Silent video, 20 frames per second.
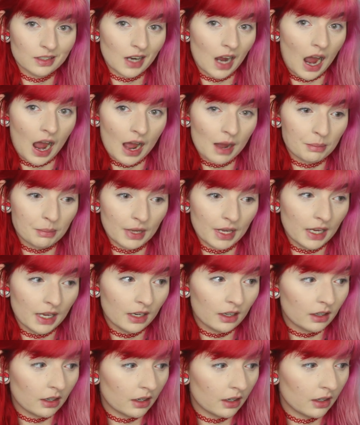hot
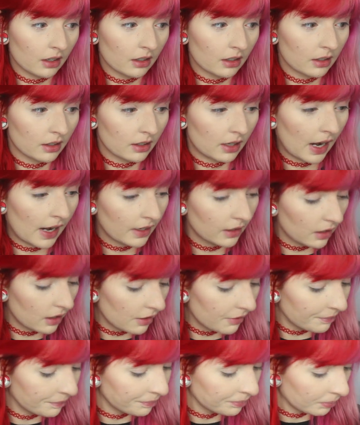pink, kind
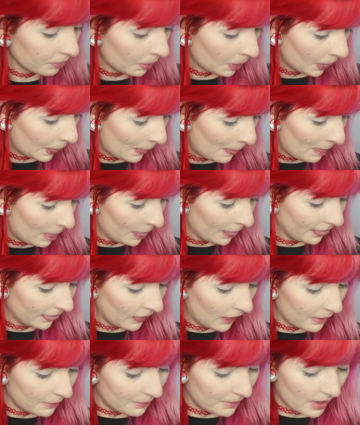of.
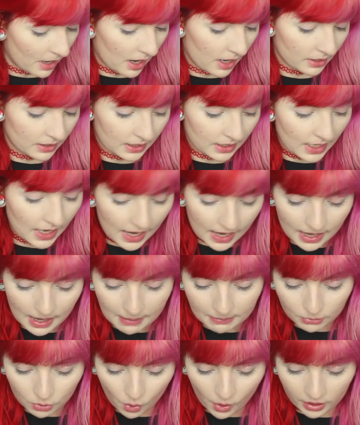But today
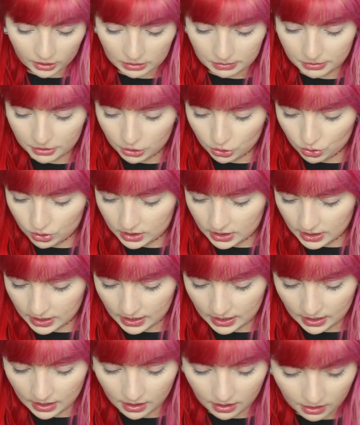I'm going to be
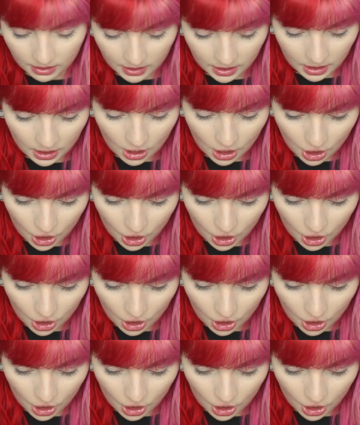using the